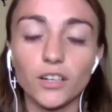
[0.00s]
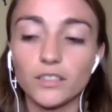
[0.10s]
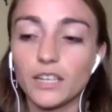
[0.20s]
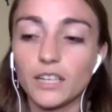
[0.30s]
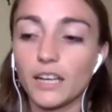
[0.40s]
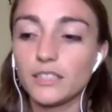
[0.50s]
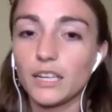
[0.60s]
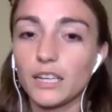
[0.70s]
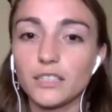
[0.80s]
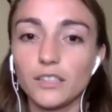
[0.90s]
did i did
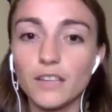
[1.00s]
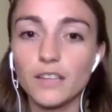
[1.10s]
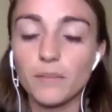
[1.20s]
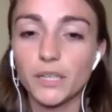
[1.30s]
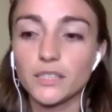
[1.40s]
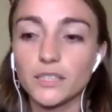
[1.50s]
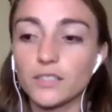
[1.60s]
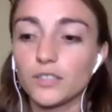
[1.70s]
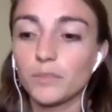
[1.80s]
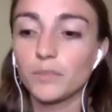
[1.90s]
i tell you that my
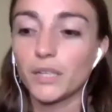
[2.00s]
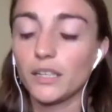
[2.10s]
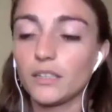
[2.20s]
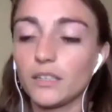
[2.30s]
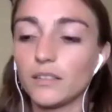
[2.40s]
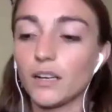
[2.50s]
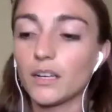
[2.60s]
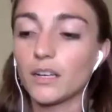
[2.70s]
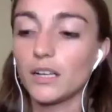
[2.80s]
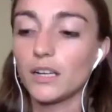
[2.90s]
sister and my uh,
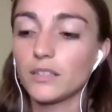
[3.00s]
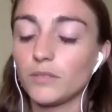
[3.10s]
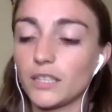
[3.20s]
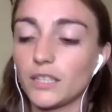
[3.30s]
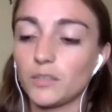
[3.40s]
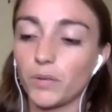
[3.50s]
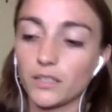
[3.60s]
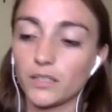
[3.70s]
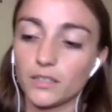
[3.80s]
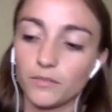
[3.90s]
cousin tested
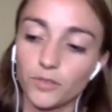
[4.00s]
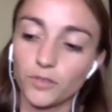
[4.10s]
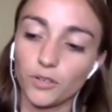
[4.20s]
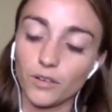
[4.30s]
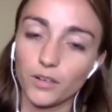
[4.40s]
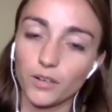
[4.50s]
positive for corona